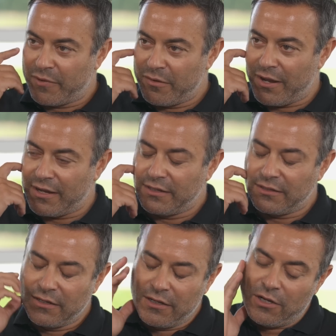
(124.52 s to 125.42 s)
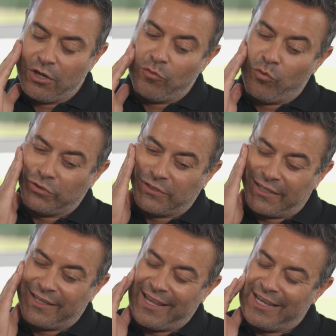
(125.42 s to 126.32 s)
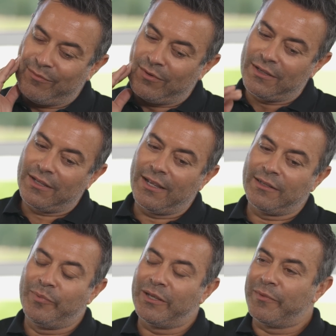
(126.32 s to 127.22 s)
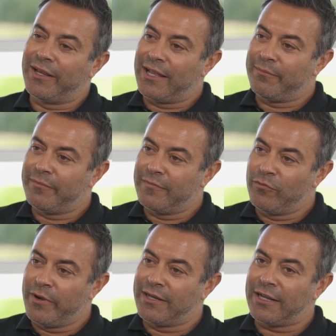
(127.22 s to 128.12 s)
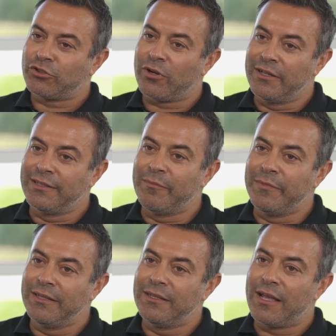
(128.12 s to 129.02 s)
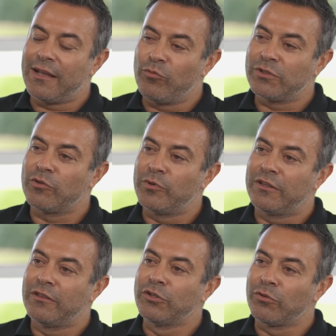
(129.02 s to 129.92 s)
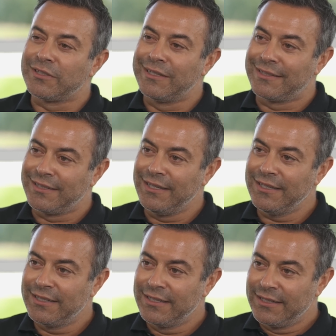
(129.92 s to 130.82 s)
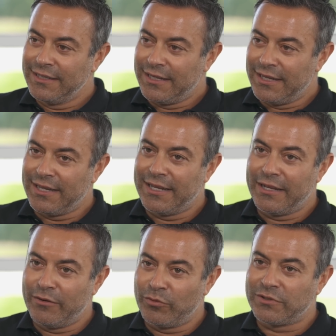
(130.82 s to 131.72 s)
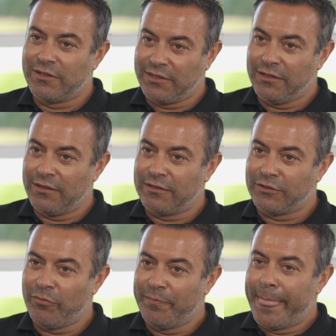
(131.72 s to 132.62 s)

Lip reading: my mind was the game at Birmingham, when actually the media was with draw 3-3, was a draw.